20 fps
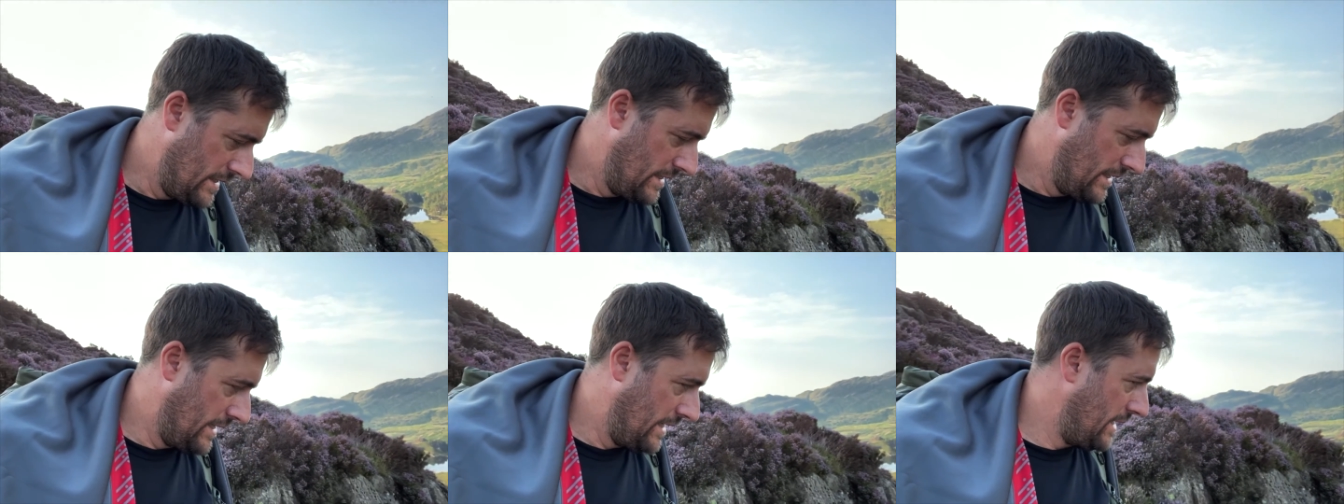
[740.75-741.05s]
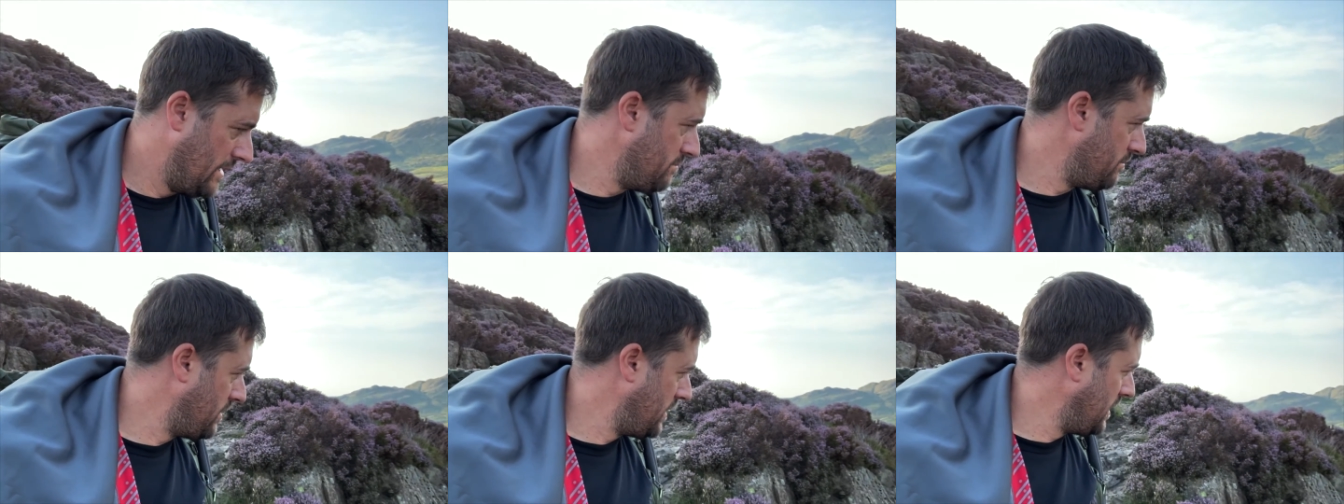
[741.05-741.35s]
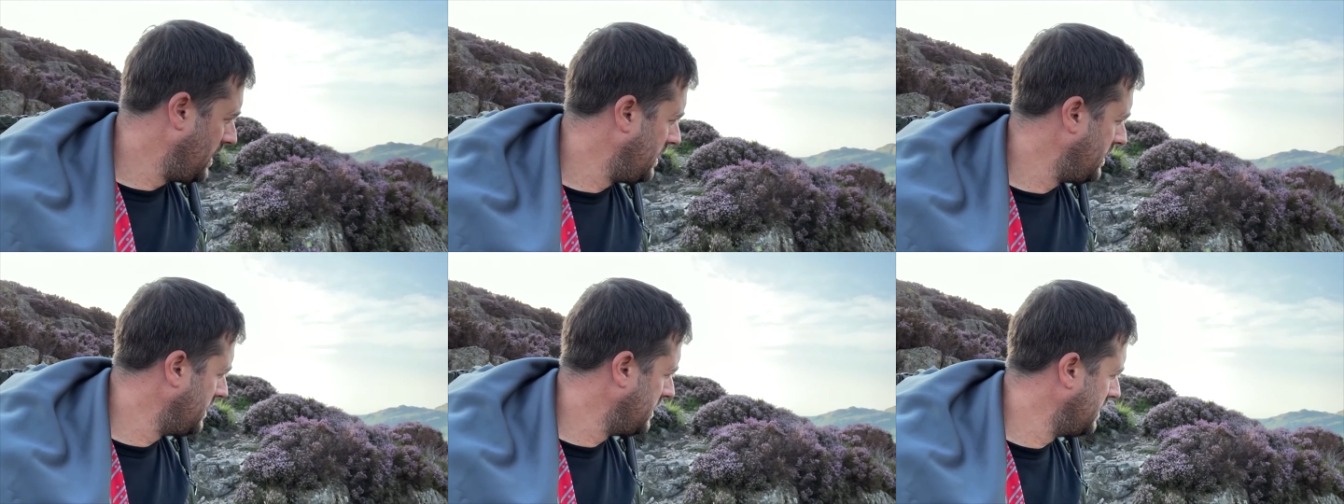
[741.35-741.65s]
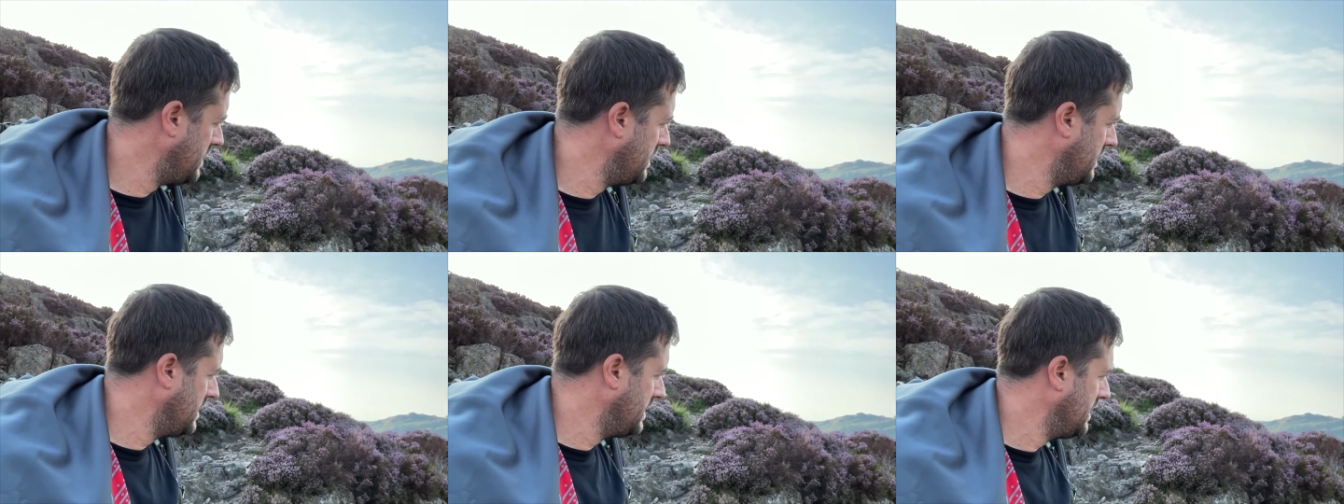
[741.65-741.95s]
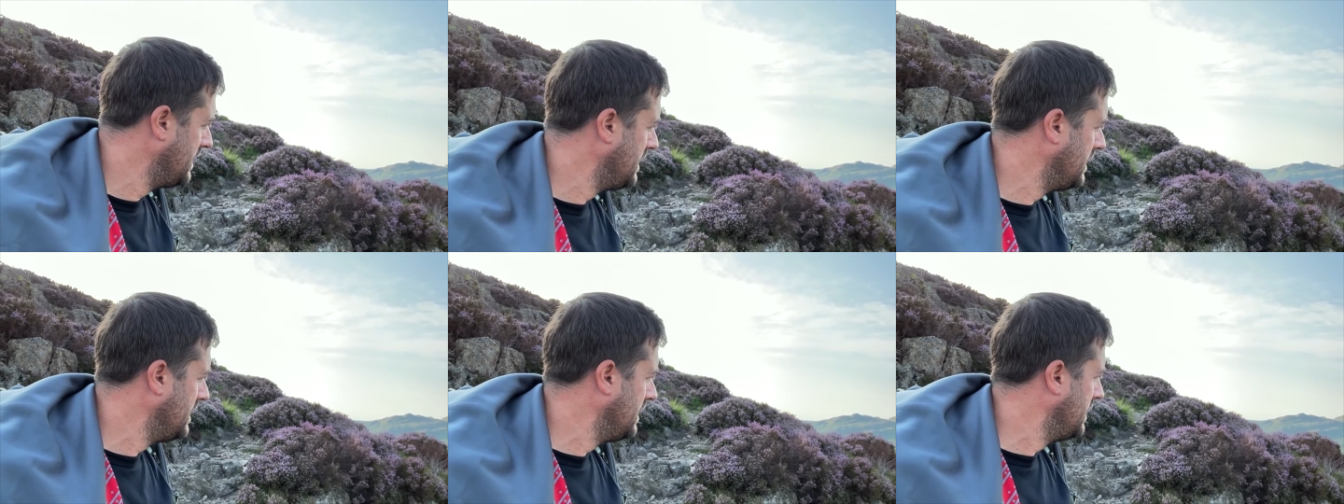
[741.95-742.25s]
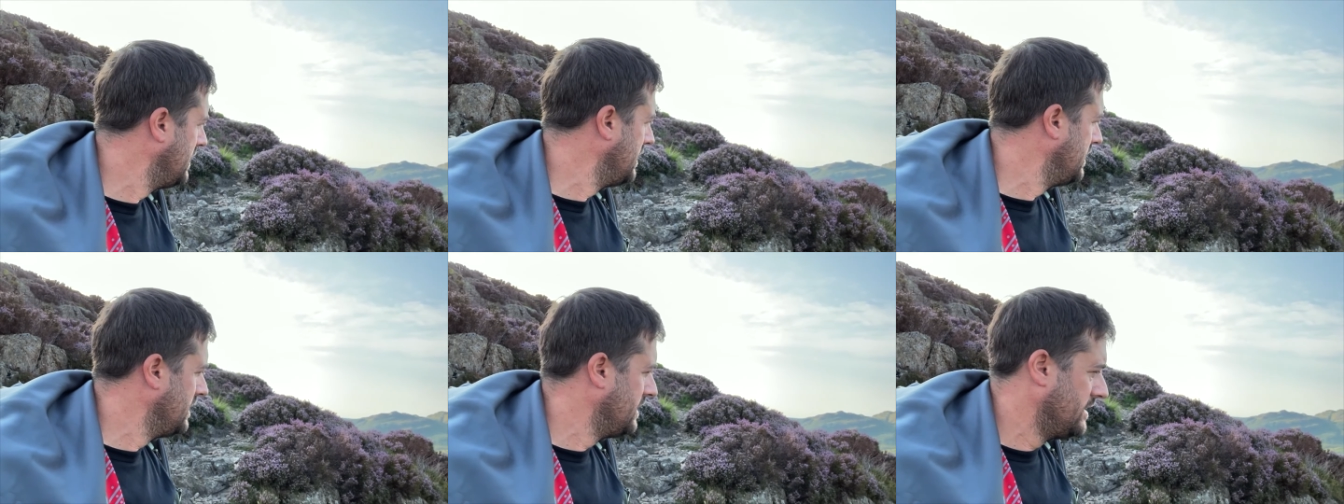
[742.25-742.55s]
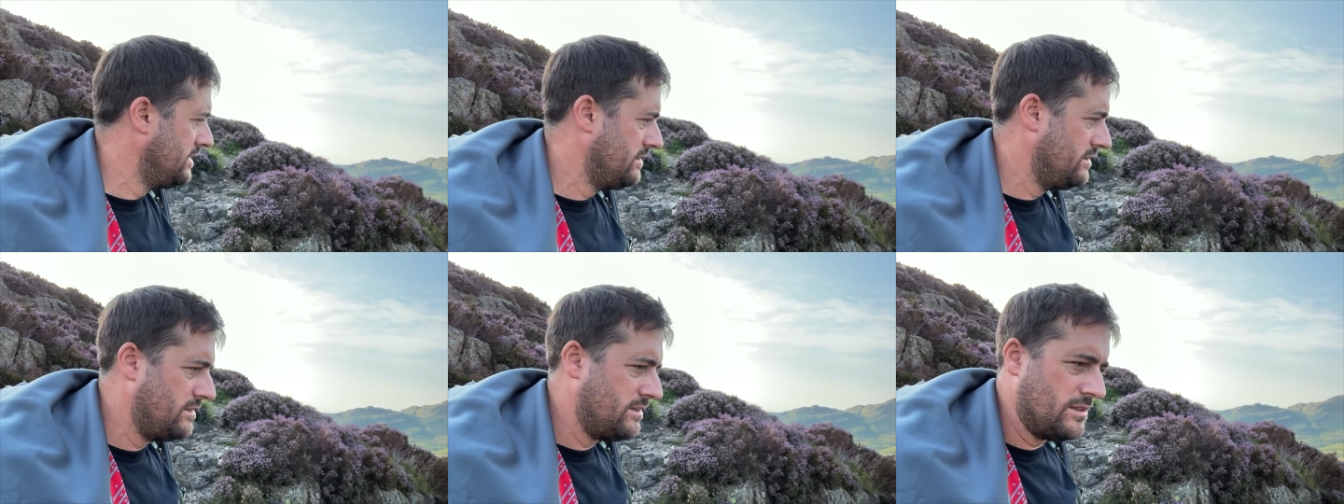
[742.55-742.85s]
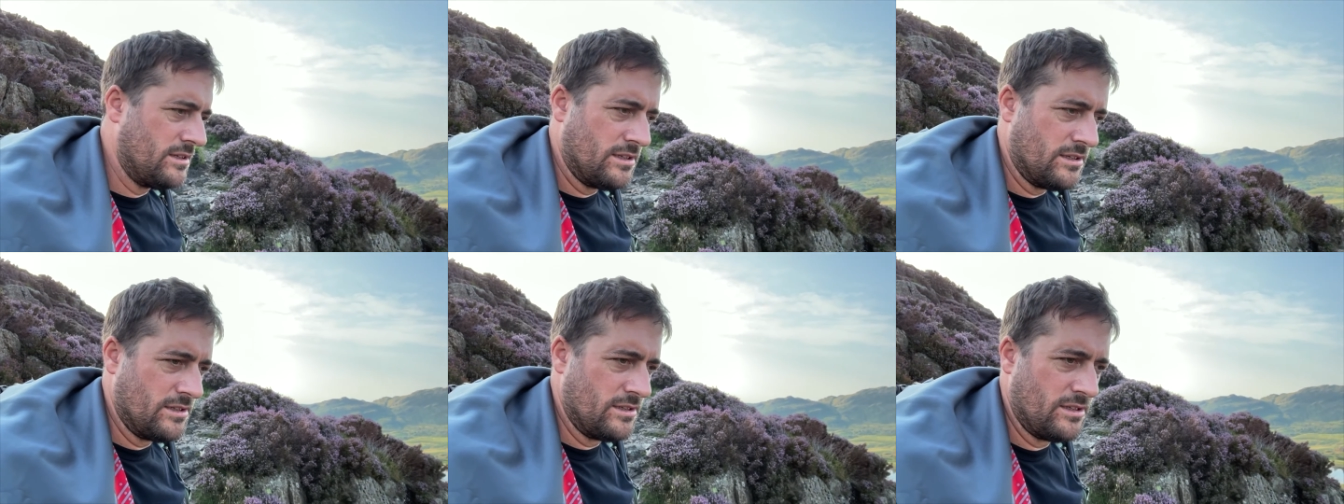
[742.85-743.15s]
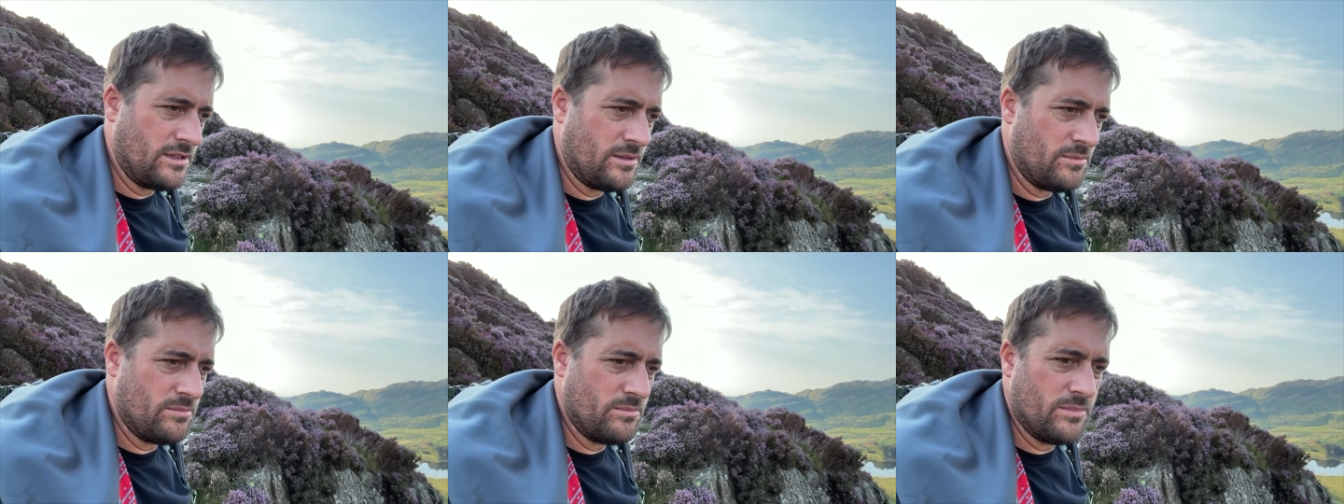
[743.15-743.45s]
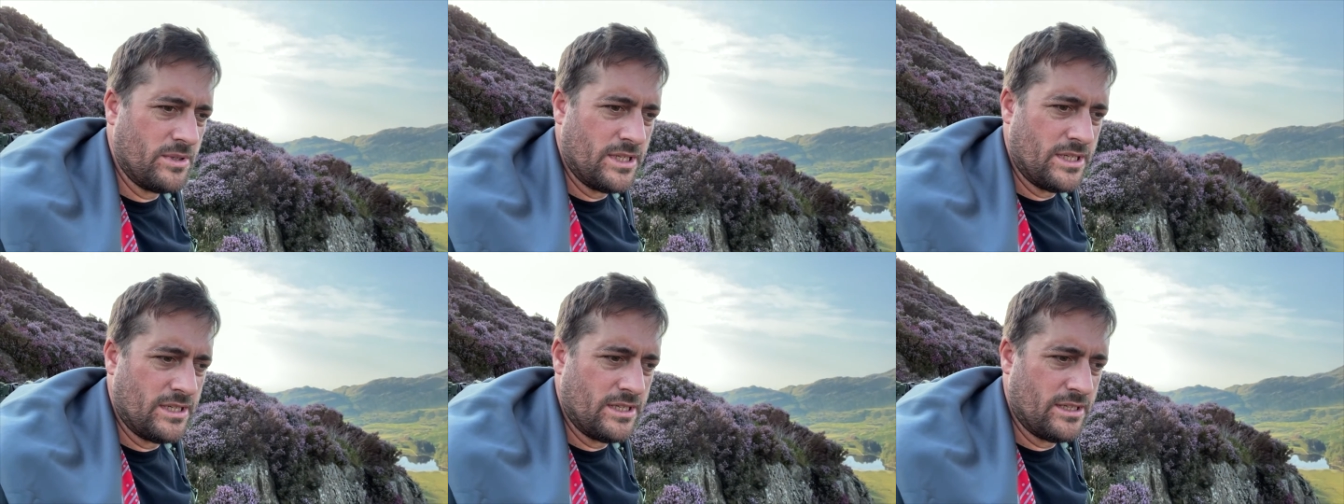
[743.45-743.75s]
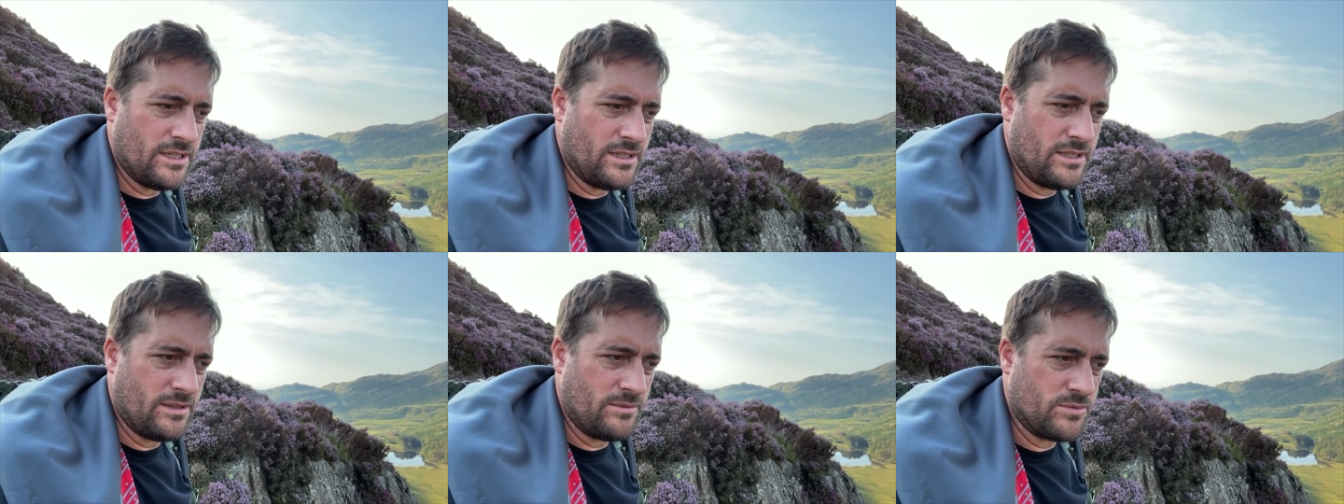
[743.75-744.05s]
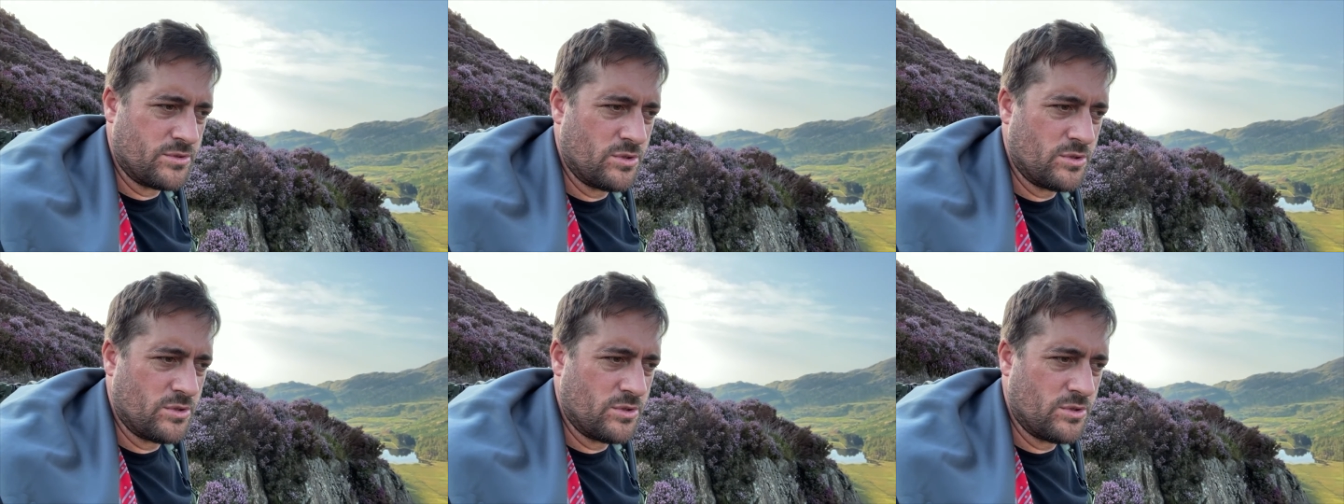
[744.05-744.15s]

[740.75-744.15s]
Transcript: But I'm